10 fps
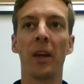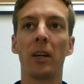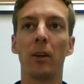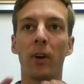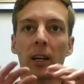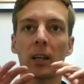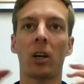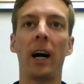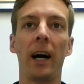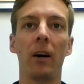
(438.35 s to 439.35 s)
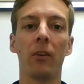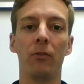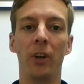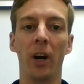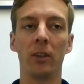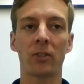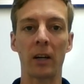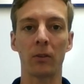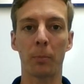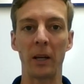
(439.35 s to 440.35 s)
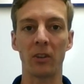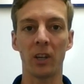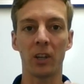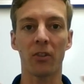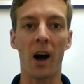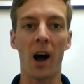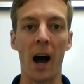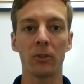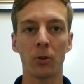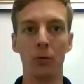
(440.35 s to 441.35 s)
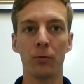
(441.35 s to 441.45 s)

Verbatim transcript: Think you've got a cloud of dust out in space and it's hot.